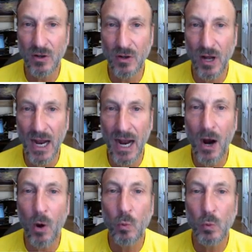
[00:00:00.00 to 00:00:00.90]

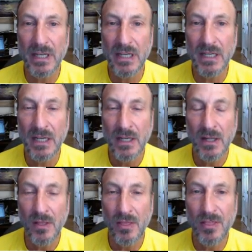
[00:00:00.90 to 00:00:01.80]
how we
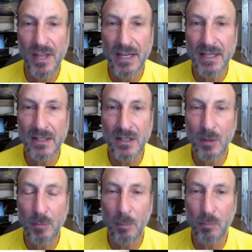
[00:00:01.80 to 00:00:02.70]
then
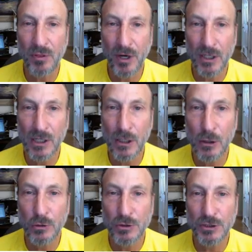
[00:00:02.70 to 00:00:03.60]
come up with our
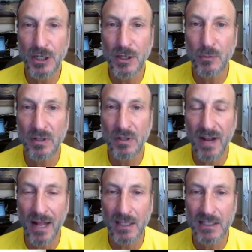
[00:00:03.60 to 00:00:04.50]
conclusion, we
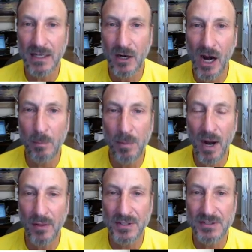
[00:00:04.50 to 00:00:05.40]
validate our
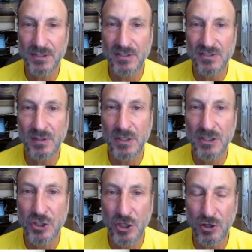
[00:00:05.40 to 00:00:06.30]
hypothesis, then we
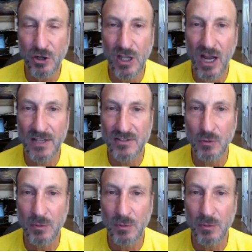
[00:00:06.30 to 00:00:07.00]
generalize it,